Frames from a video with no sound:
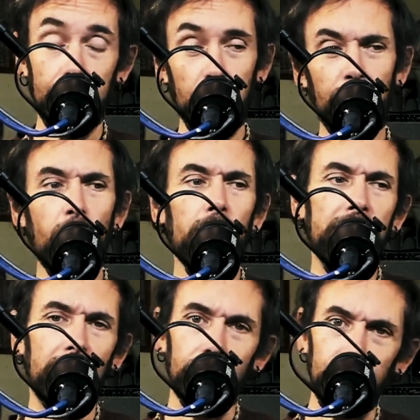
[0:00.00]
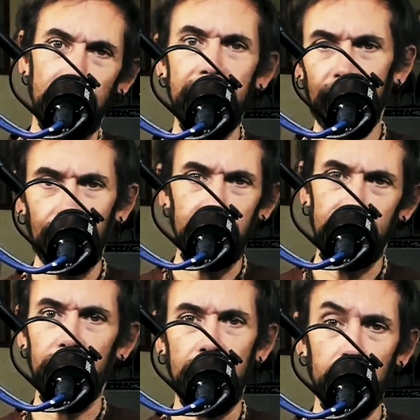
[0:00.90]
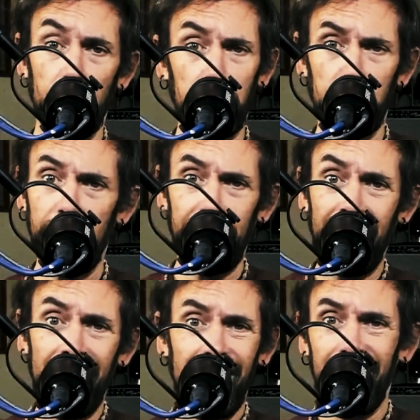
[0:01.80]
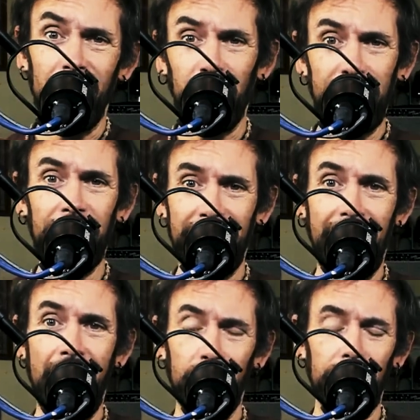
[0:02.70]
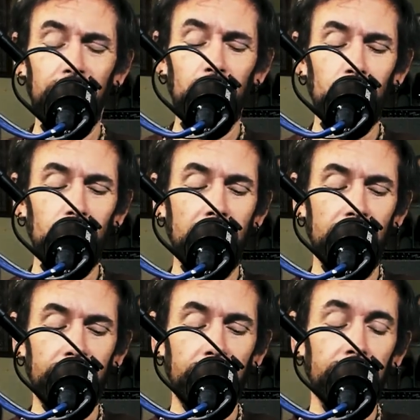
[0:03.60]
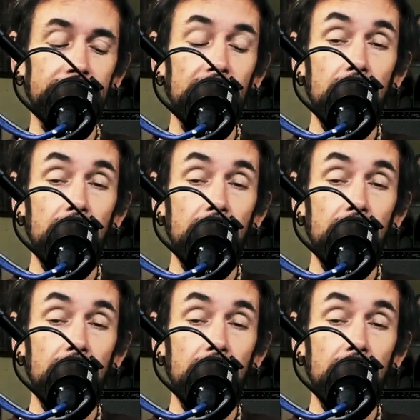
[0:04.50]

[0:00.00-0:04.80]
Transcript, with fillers: Before, you know, G I Joes and Transformers, but those were usually after school cartoons.